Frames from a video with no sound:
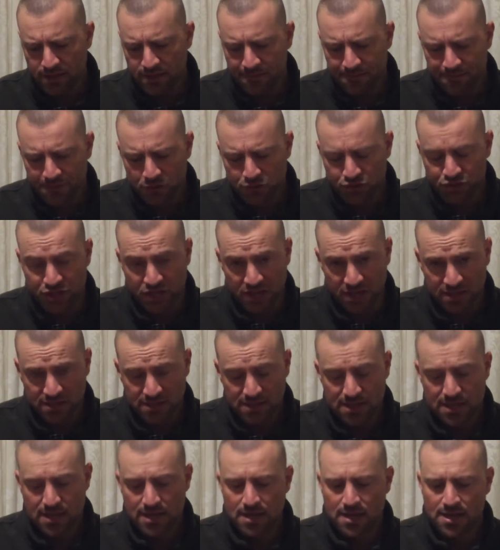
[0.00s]

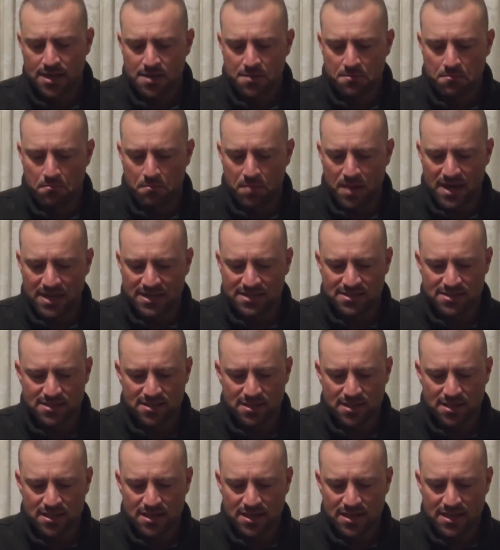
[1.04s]
future,
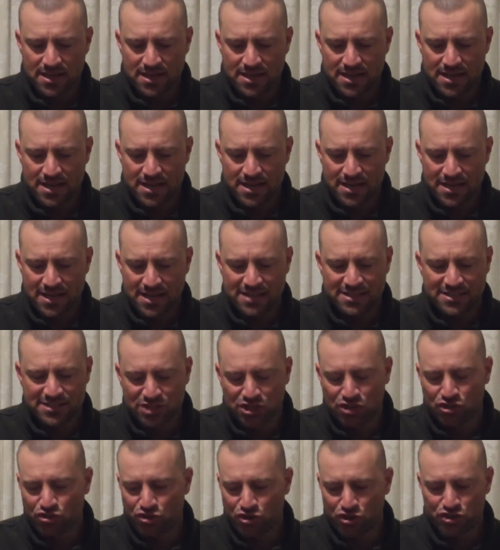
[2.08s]
but it's
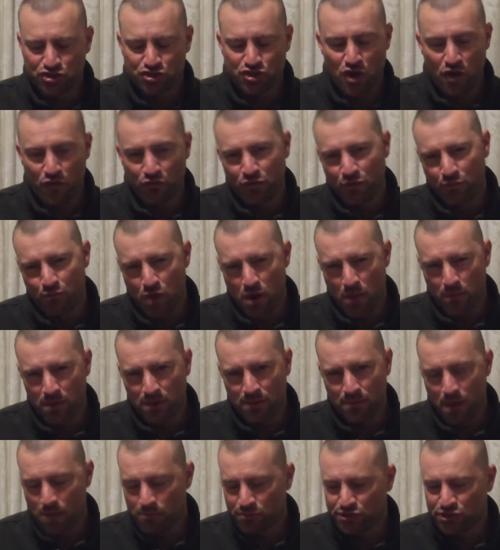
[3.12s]
still not going to solve the
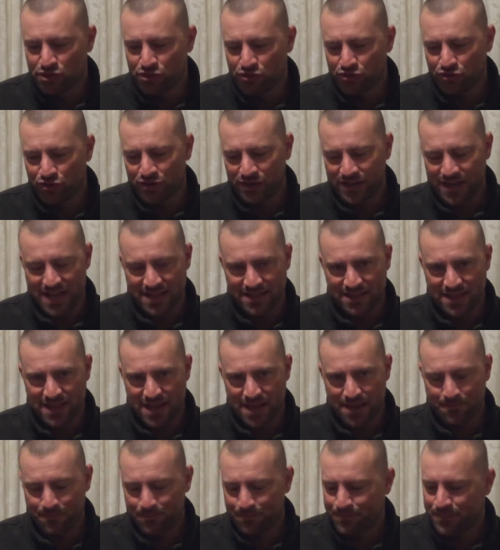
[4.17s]
problem. I'm still not going to get
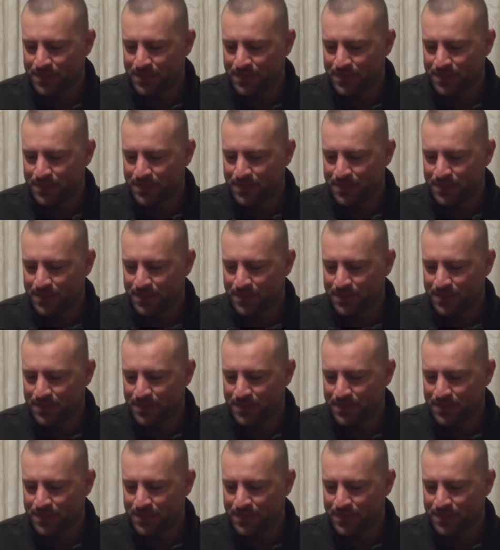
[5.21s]
there.